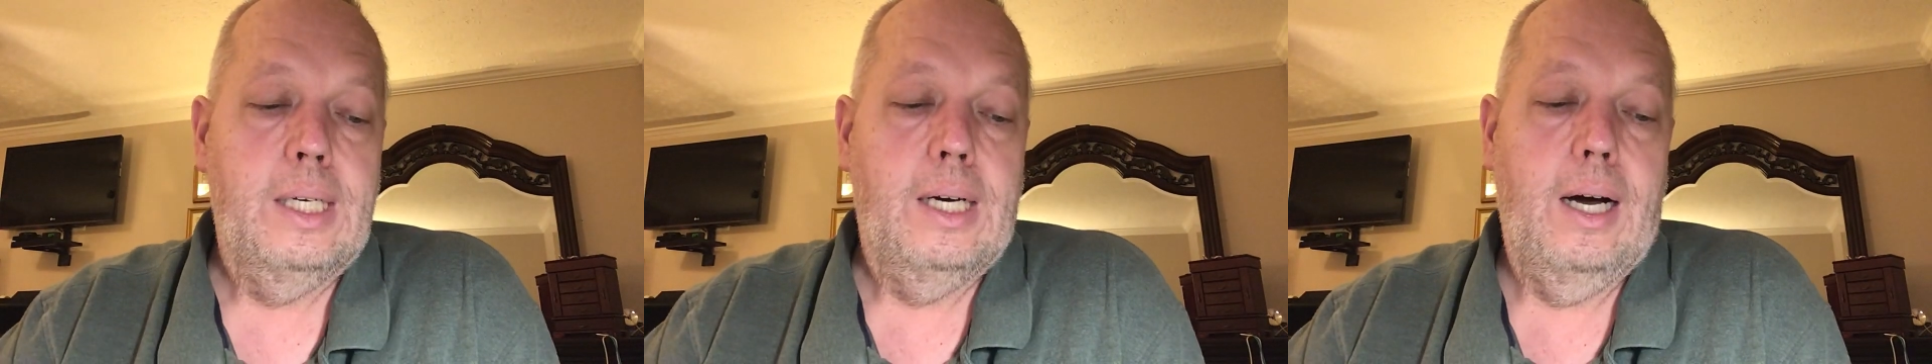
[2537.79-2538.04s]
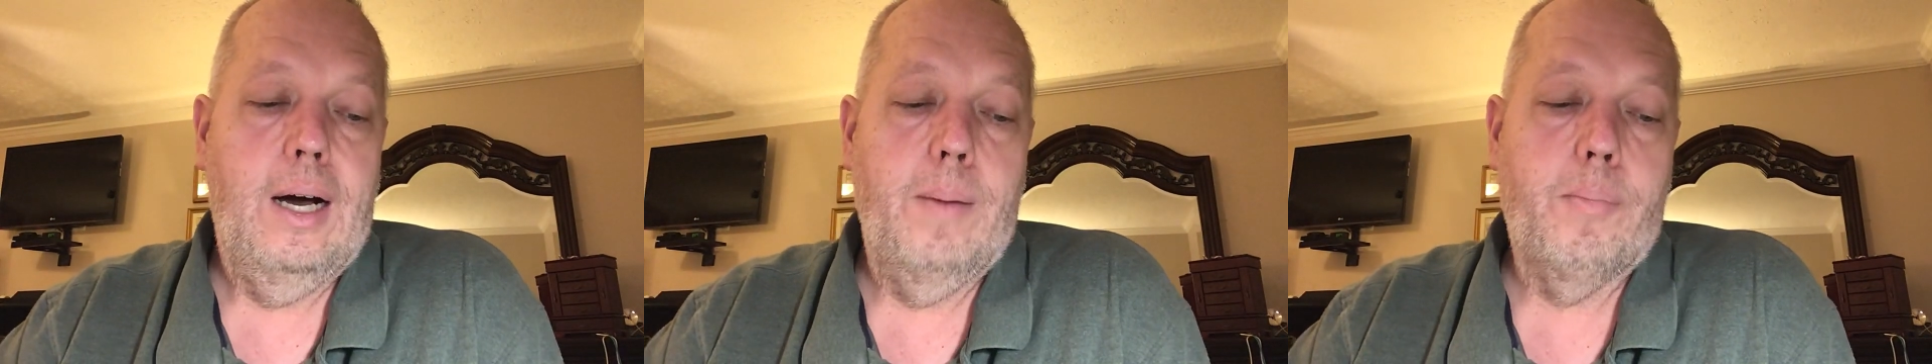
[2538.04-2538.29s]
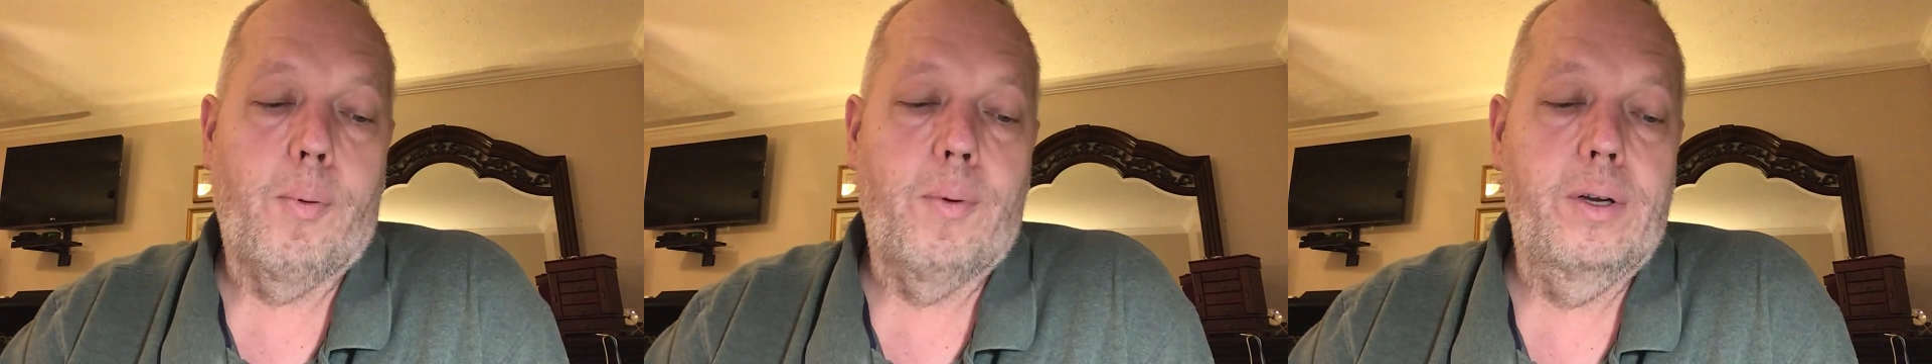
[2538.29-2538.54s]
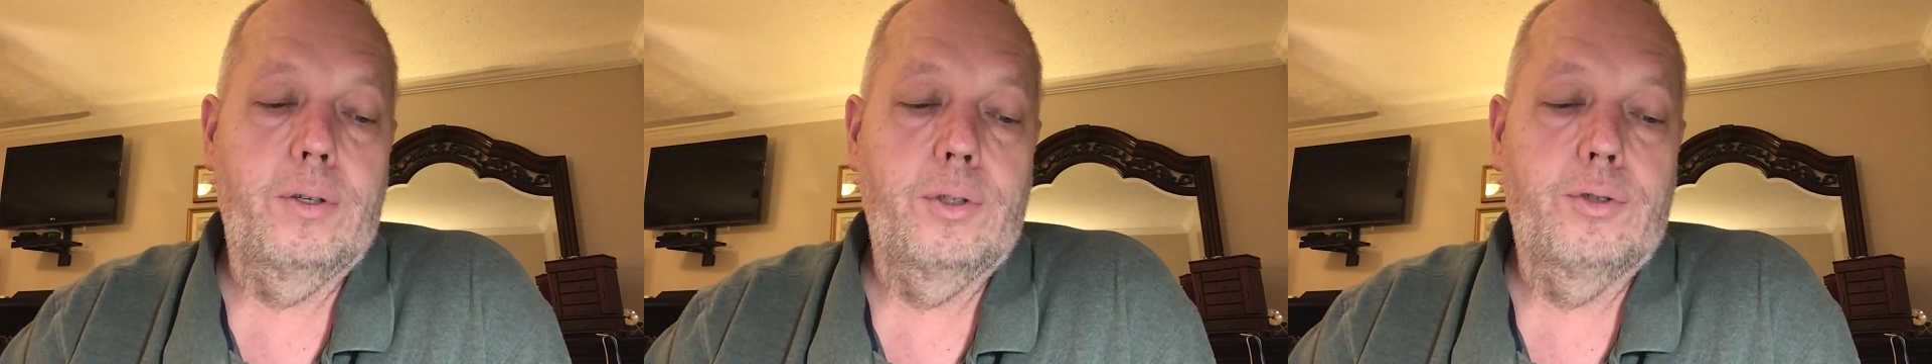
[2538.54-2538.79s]

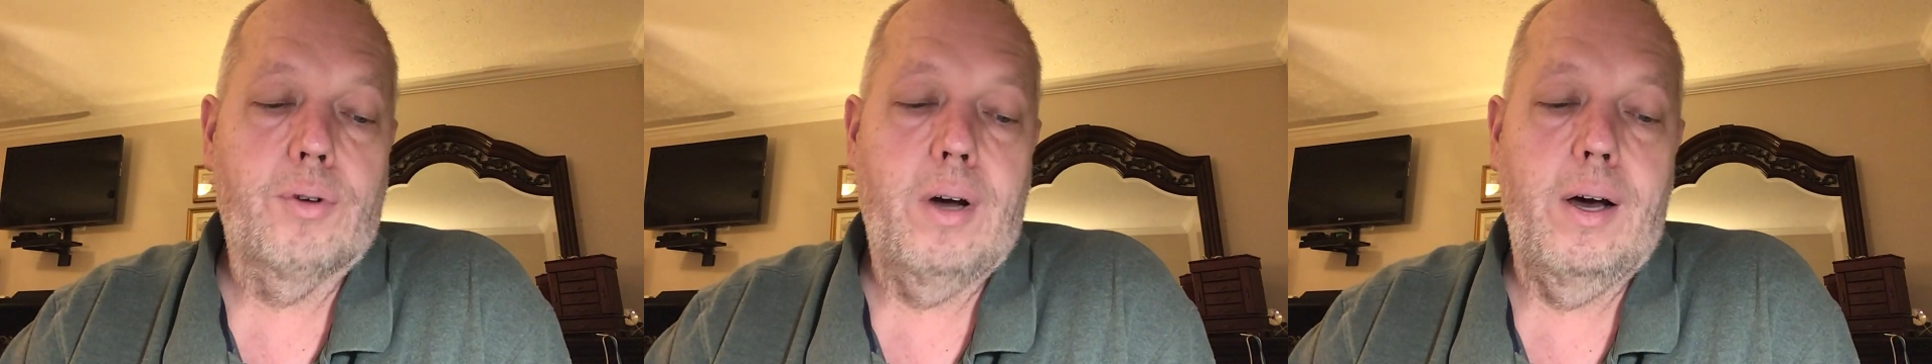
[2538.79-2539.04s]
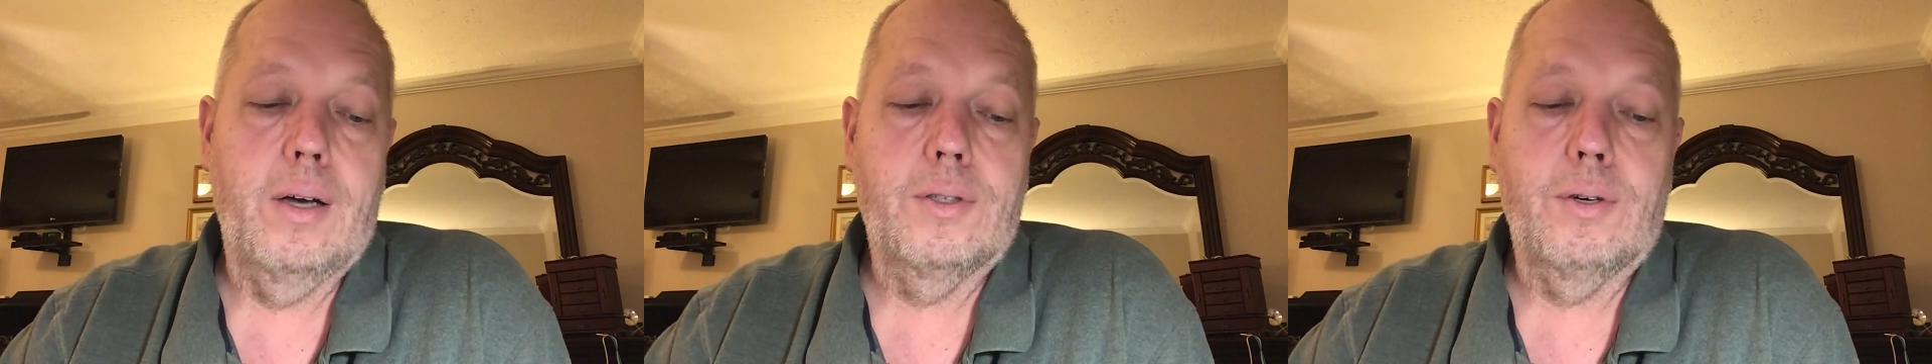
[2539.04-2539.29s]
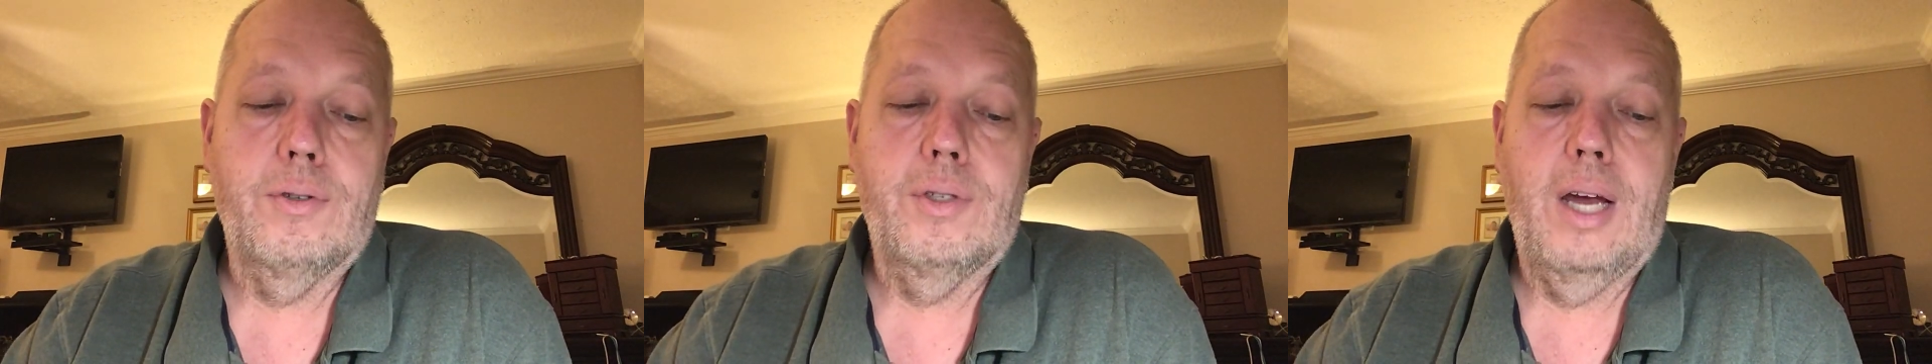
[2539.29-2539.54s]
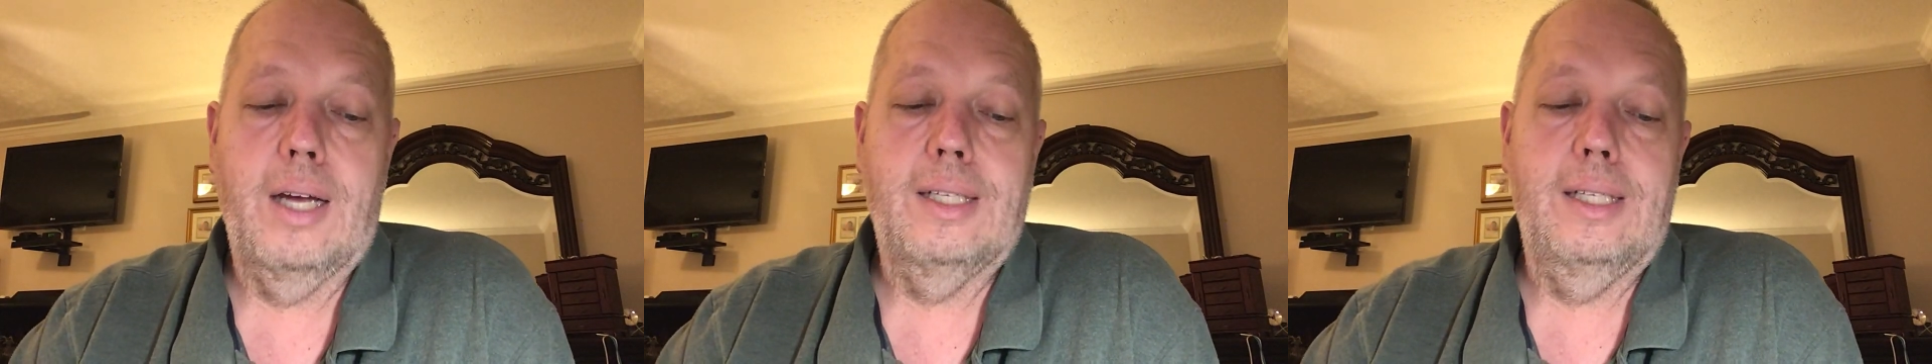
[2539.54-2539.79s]
Parenteral drugs are
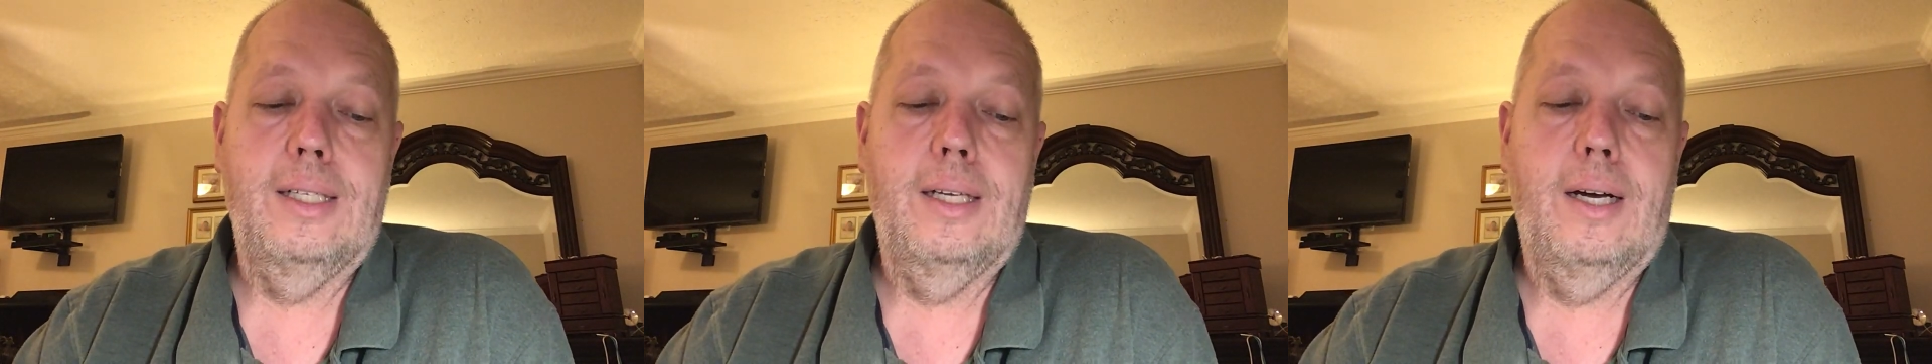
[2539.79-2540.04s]
injected